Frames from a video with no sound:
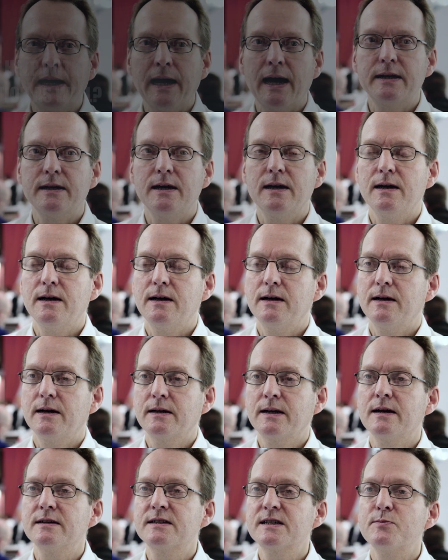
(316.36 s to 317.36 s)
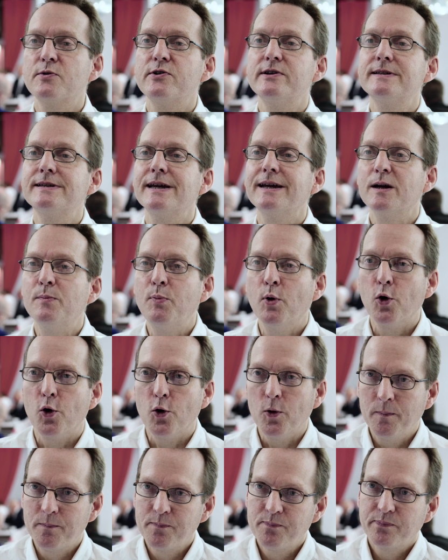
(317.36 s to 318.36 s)
We had a, a customer in
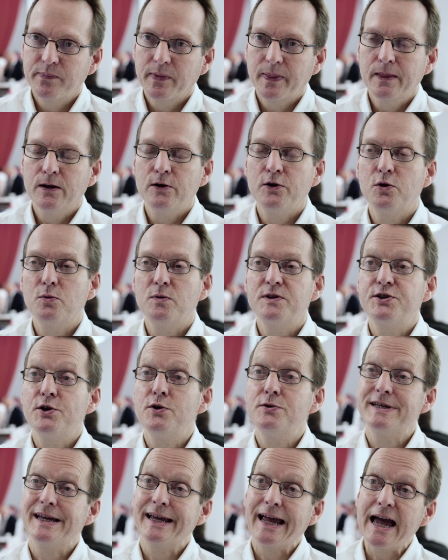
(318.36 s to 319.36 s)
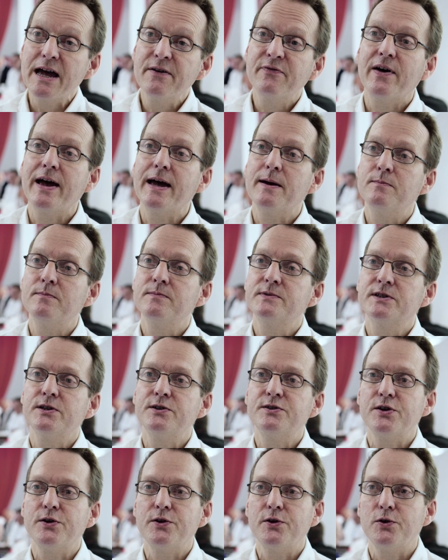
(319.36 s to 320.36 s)
Singapore who was using FM
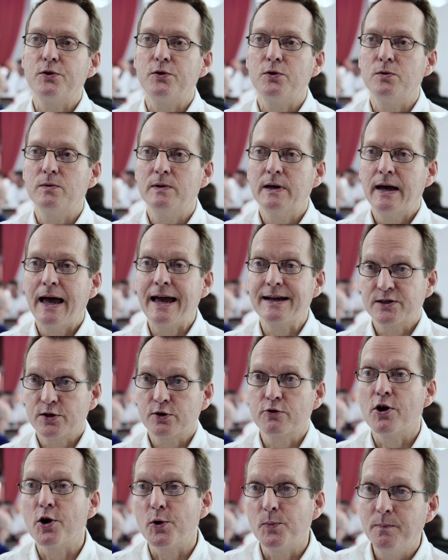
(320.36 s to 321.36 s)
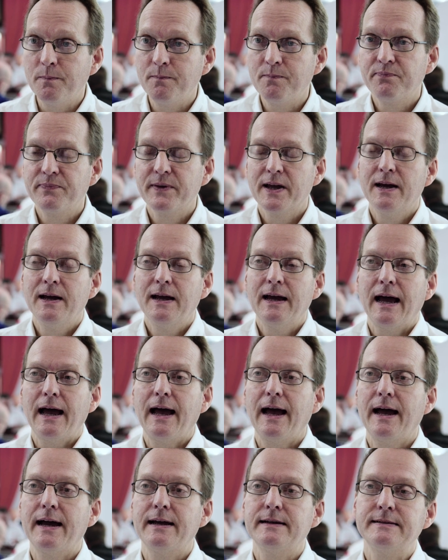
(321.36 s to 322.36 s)
to do hexachrome
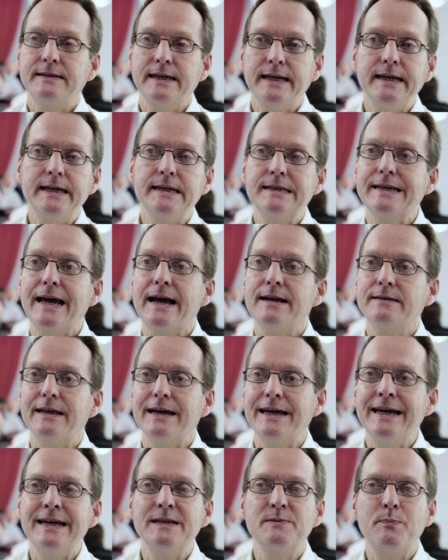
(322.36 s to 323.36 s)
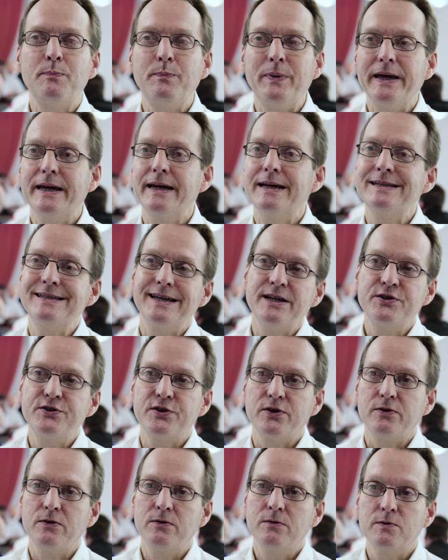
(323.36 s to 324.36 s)
and he said that his biggest
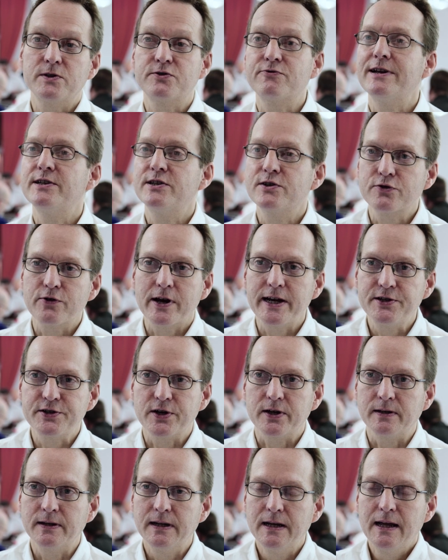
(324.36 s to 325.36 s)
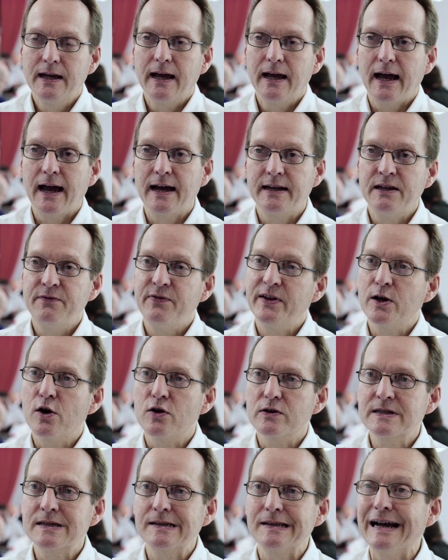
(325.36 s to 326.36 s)
issue was registration. And if he
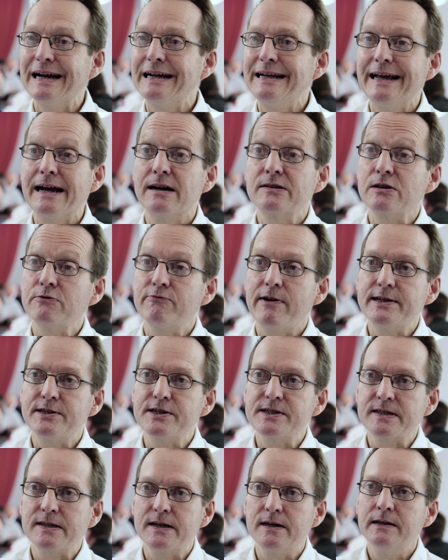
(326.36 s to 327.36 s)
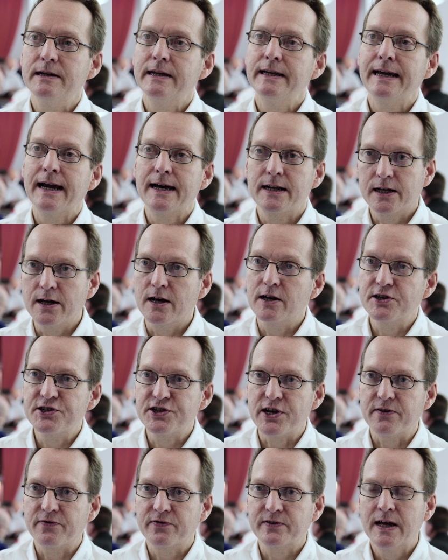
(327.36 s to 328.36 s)
got slightly out of register, he had a color
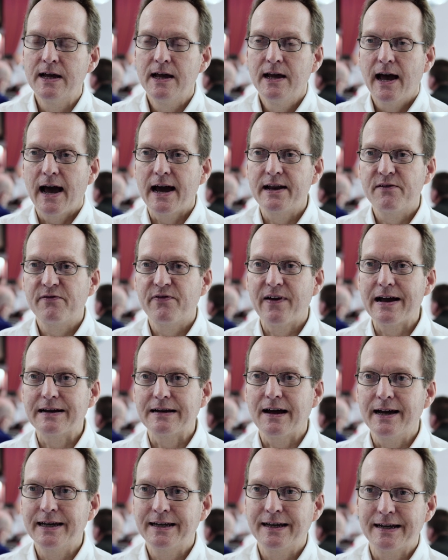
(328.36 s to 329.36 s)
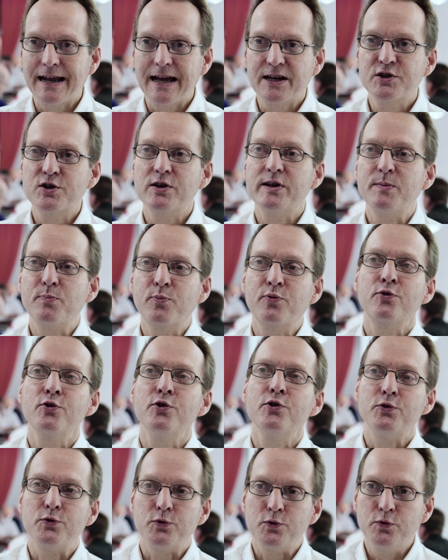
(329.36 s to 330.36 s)
shift. And in fact, I can actually
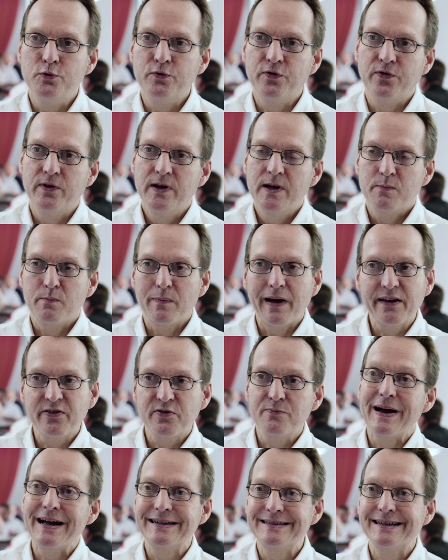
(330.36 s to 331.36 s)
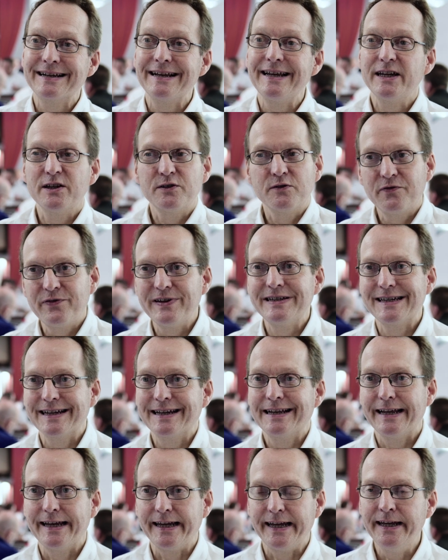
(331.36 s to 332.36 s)
prove mathematically and
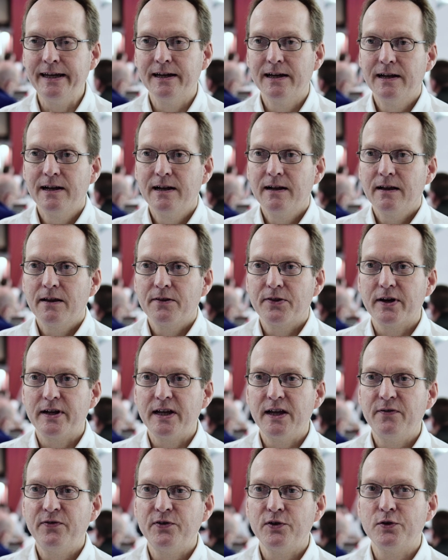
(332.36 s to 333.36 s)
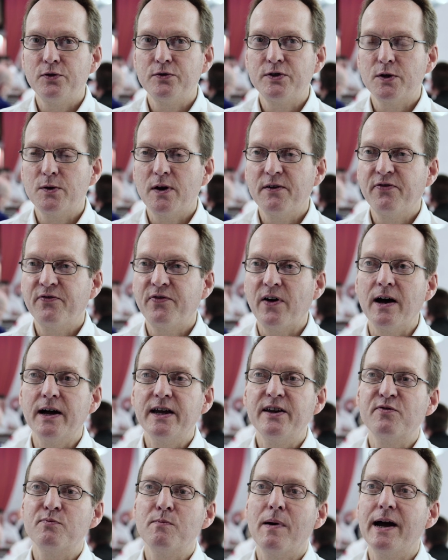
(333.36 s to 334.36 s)
physically that if you do a
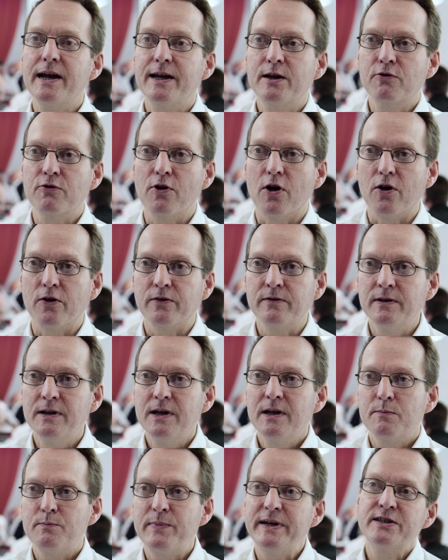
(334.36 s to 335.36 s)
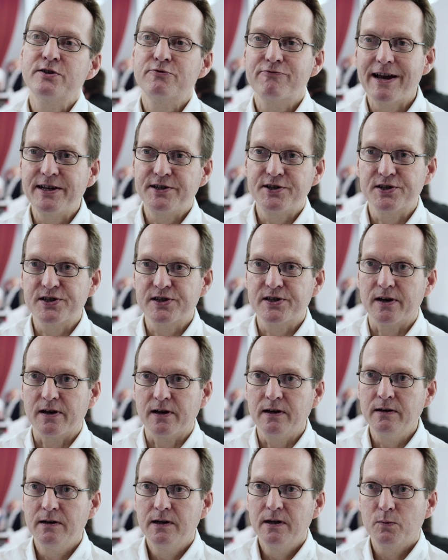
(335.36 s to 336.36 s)
five micron
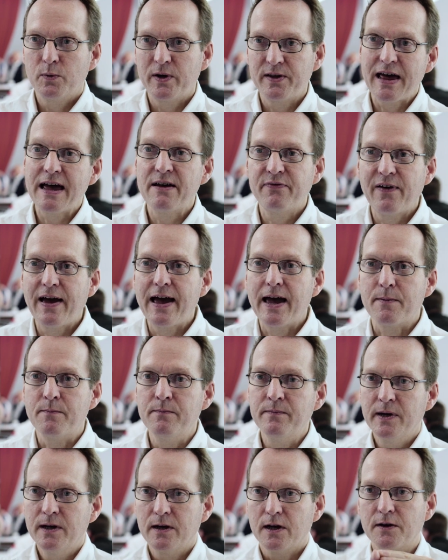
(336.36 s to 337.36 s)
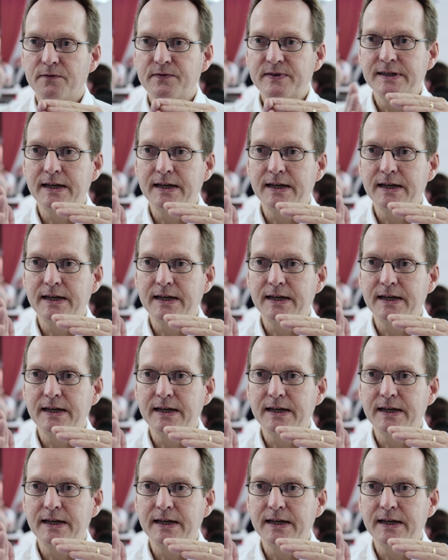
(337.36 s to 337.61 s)
misregister with FM of